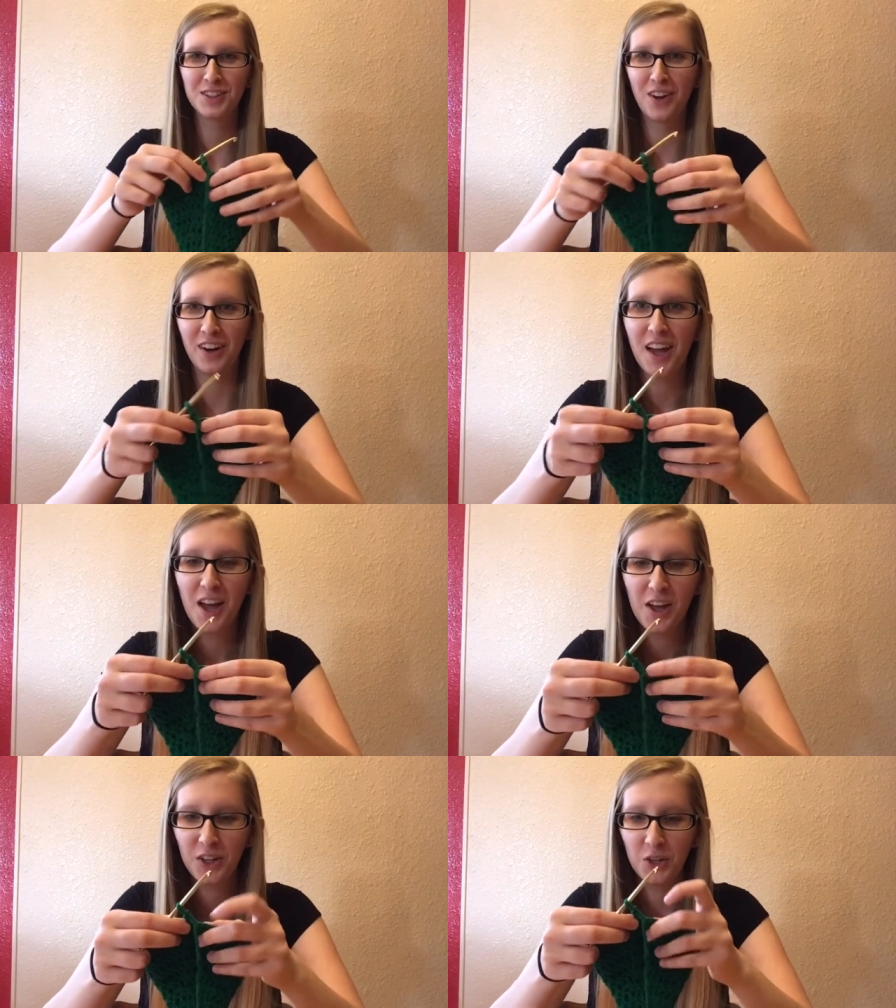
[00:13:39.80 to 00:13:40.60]
sorry.
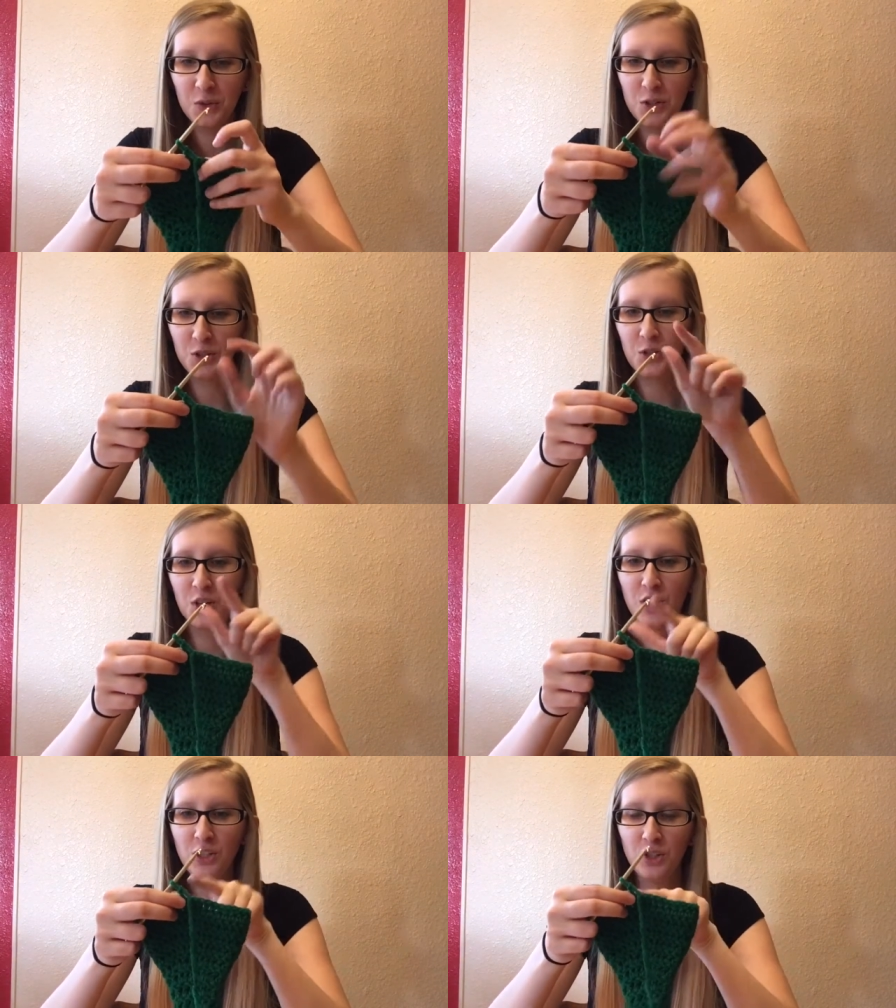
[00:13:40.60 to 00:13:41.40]
You would do
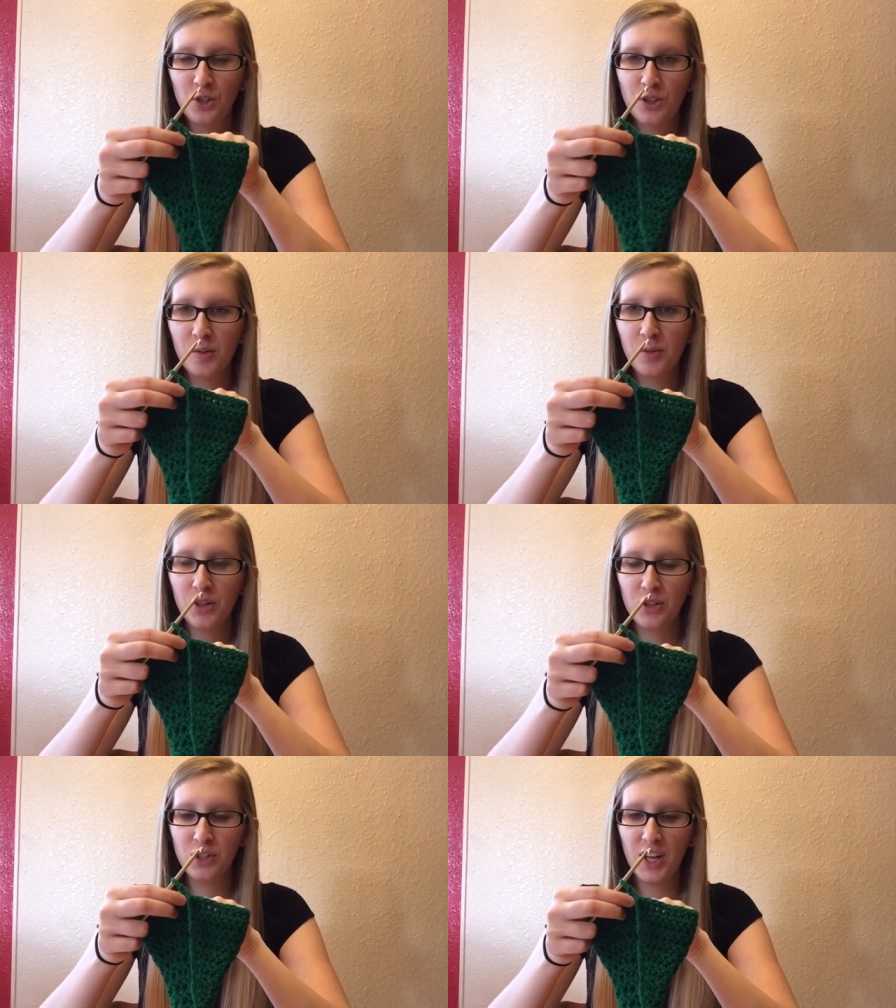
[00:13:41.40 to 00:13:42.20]
two double
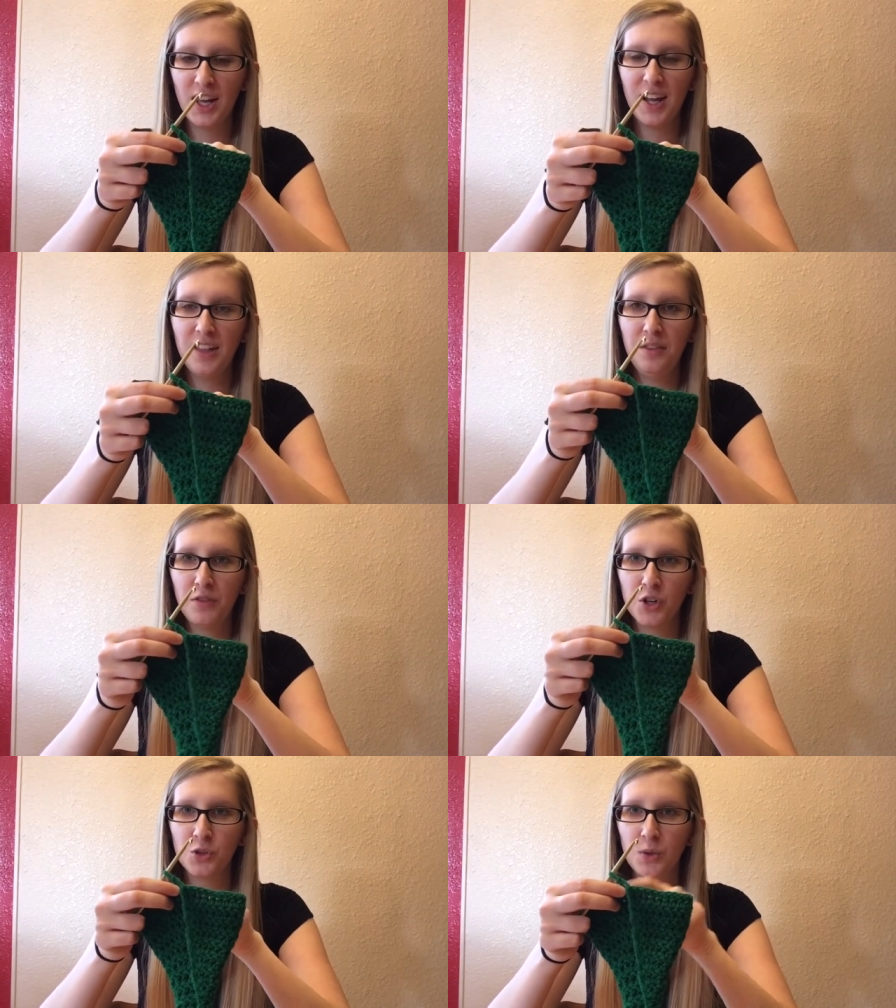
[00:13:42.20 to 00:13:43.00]
crochet in the
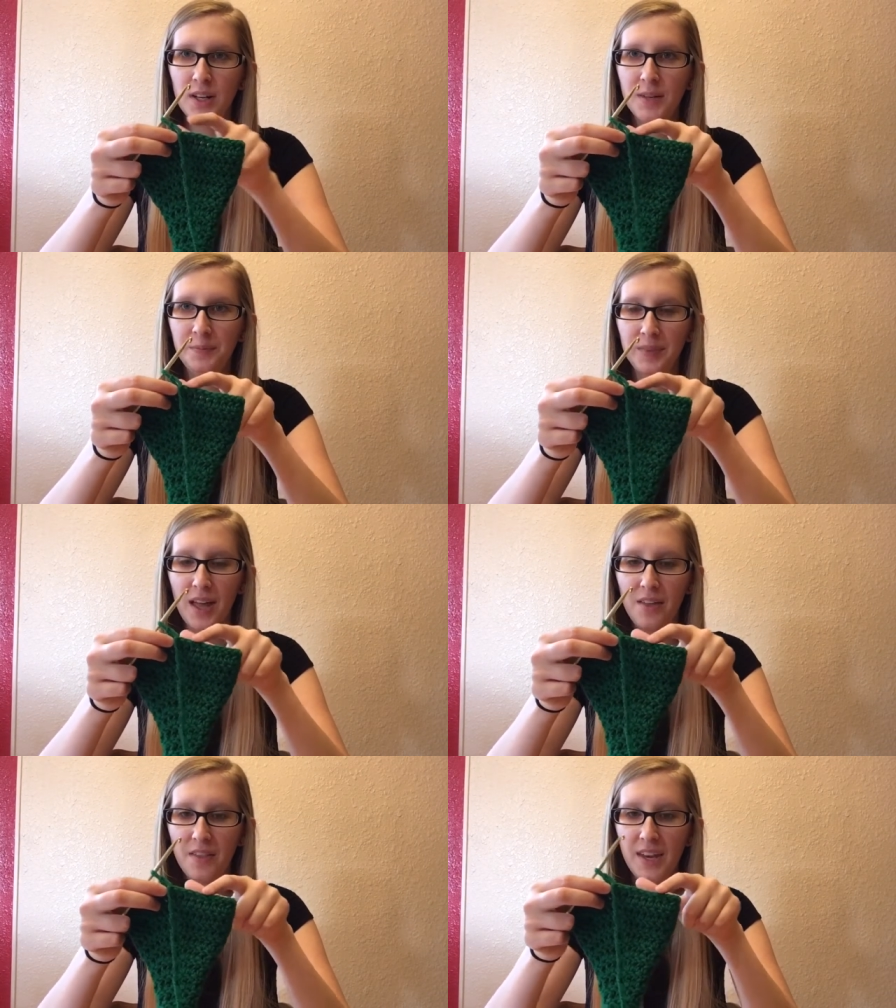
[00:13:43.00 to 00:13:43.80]
first one,
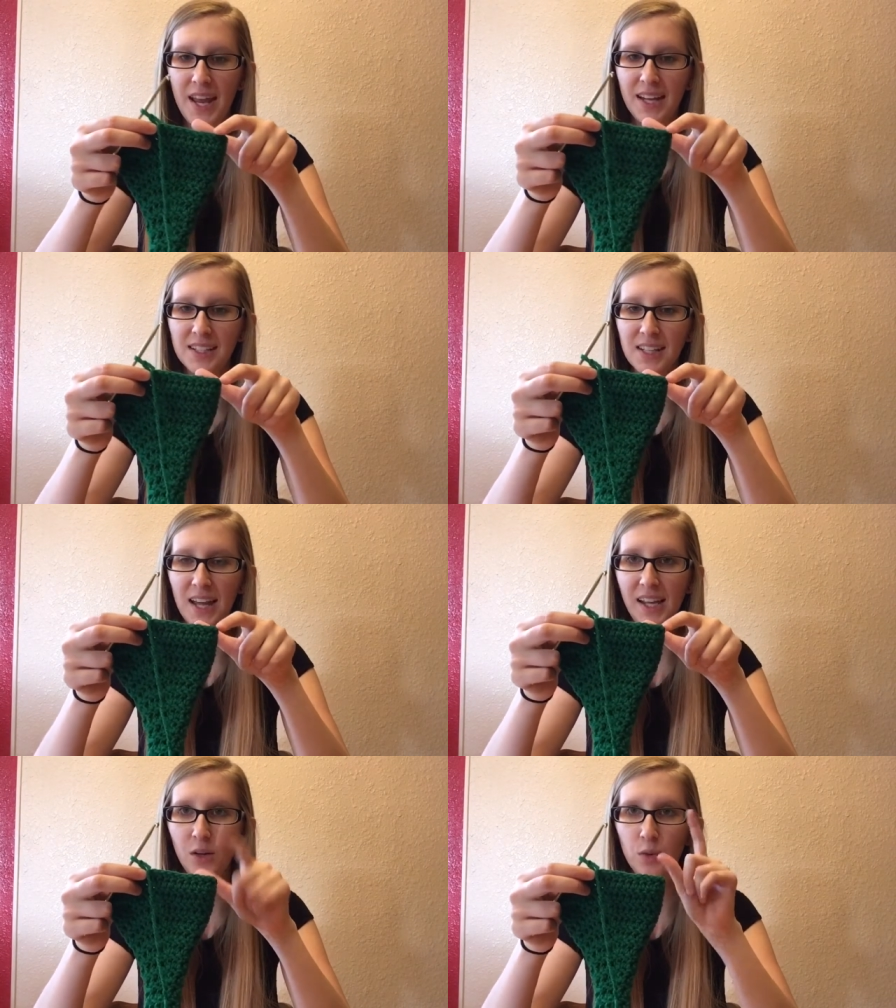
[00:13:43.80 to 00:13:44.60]
and then the next
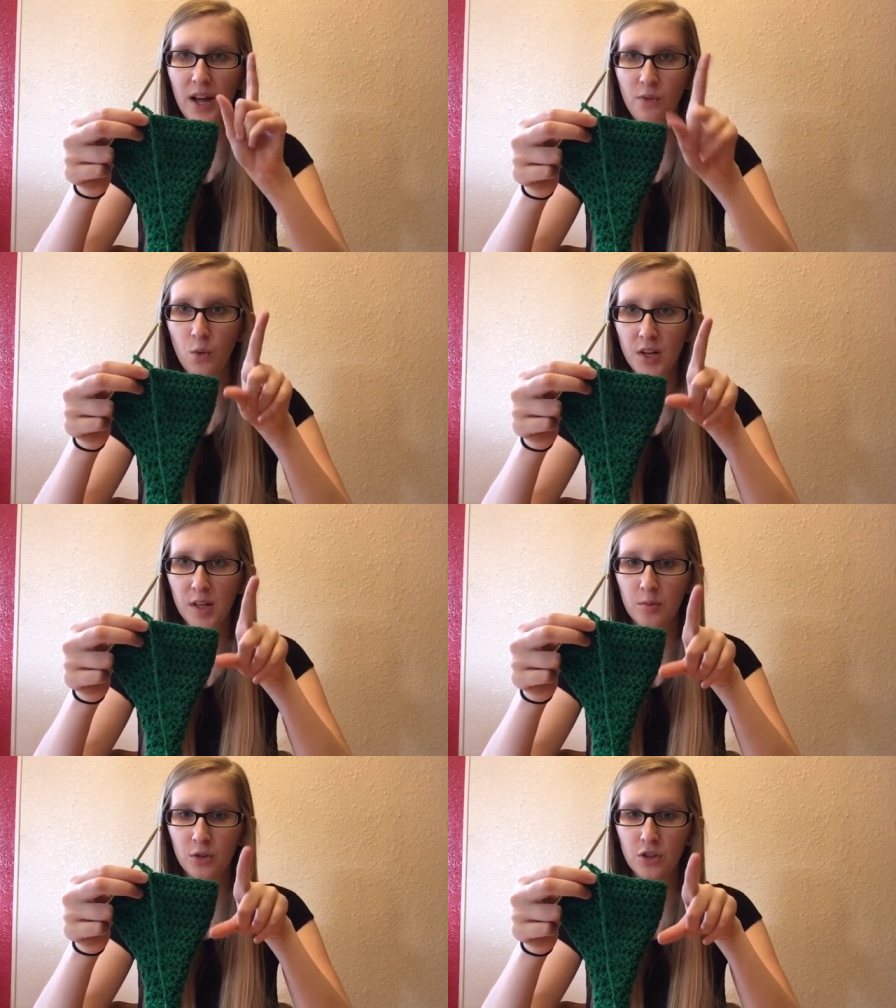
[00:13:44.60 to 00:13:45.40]
eight would have one
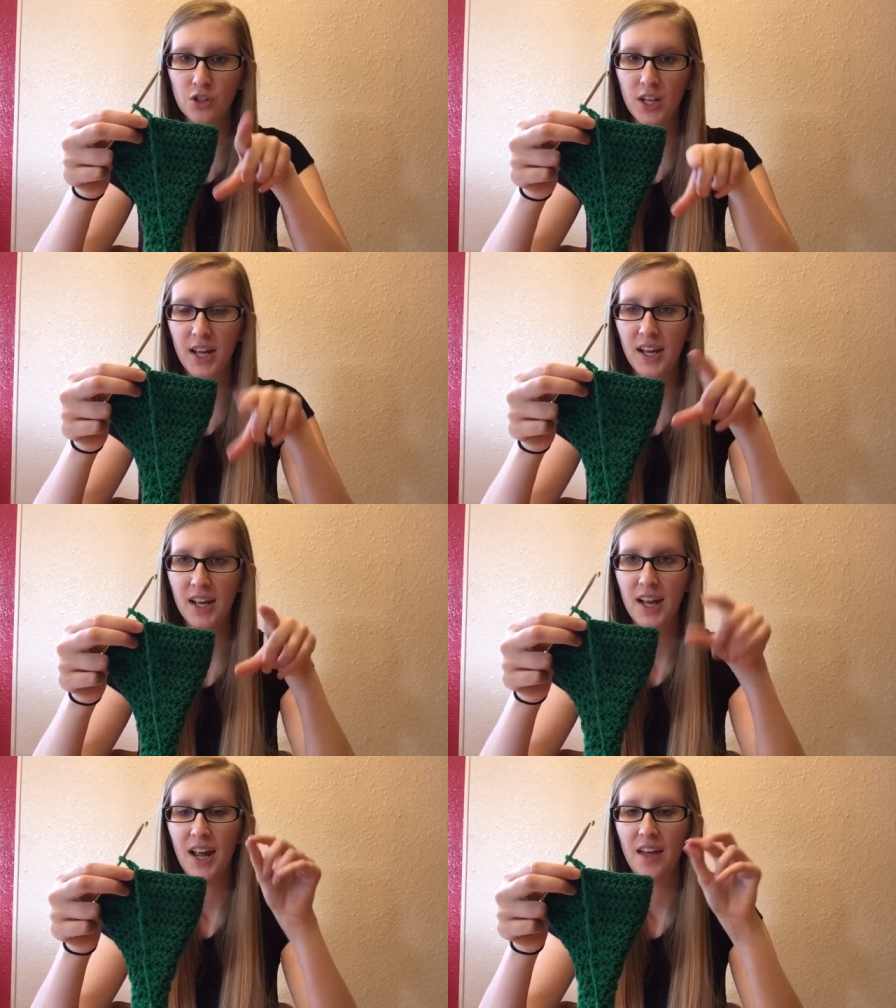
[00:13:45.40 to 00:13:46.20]
double crochet,
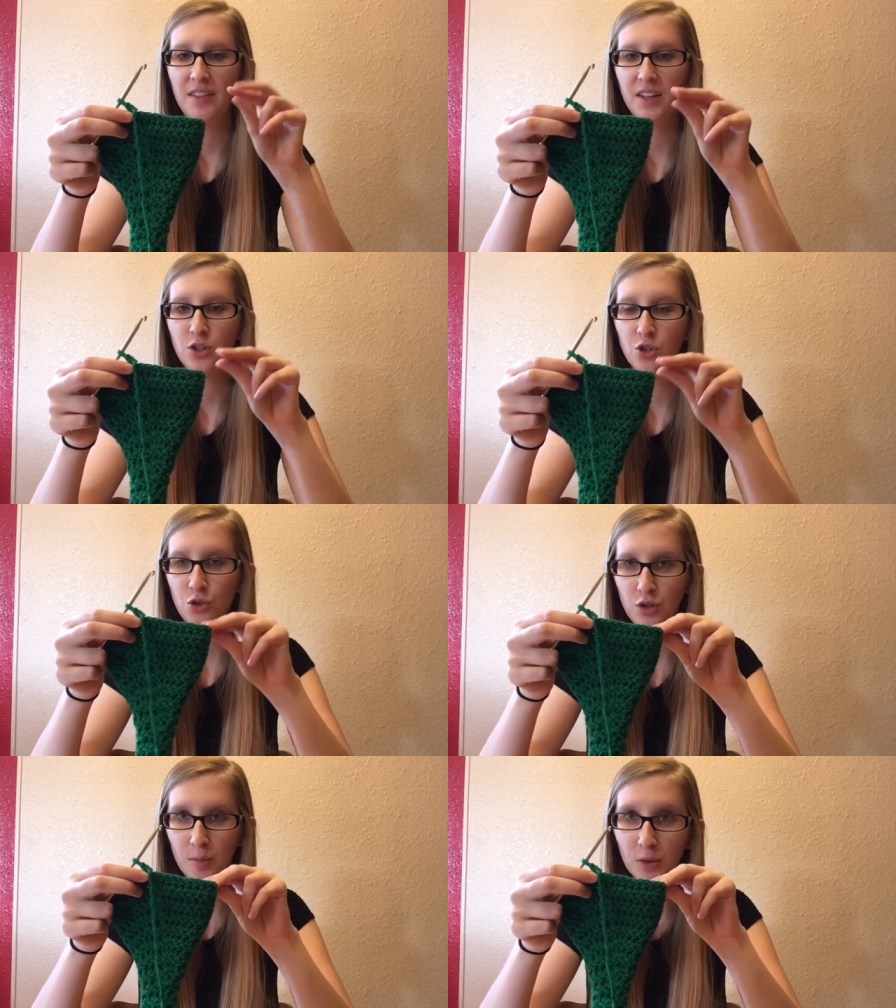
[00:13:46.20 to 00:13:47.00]
and then
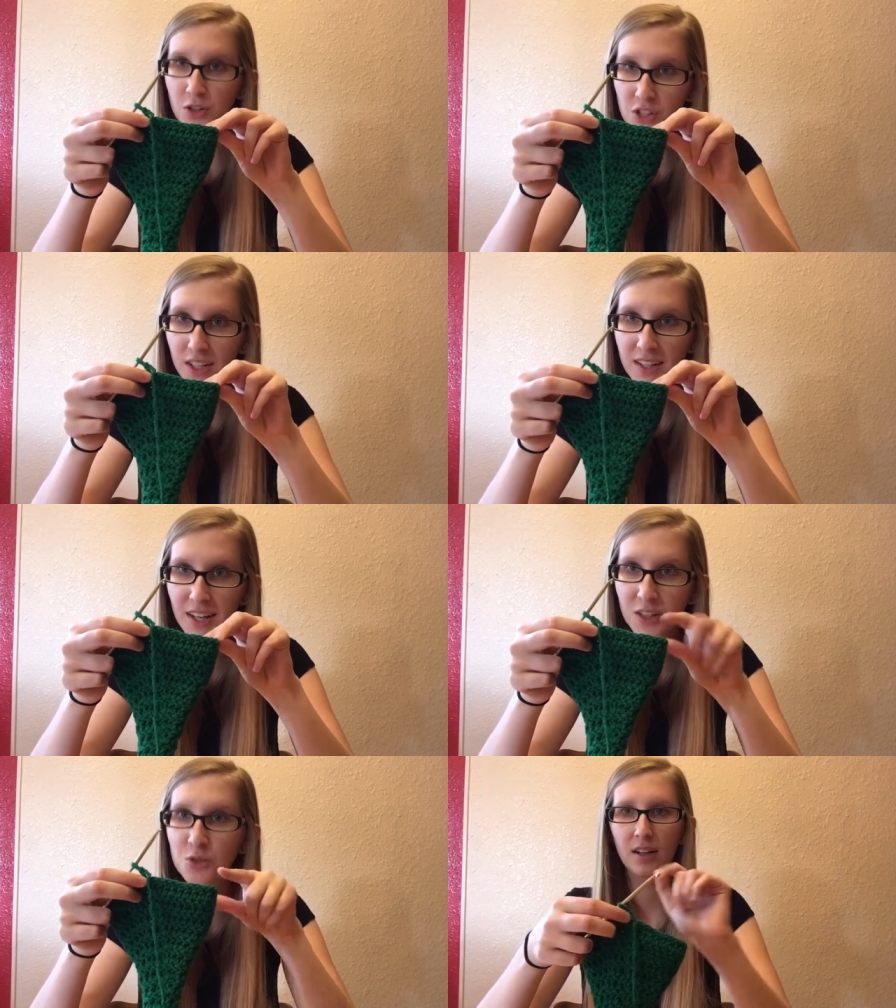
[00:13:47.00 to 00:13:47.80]
two double crochet in the
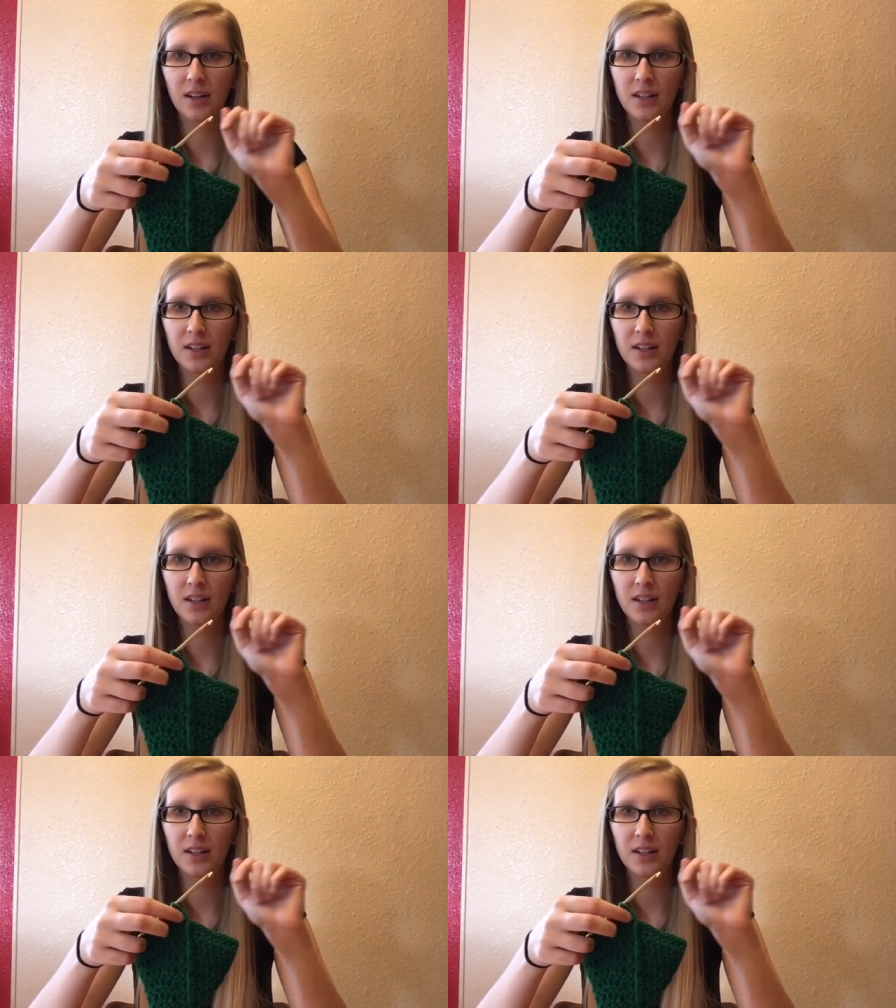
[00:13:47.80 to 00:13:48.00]
next one.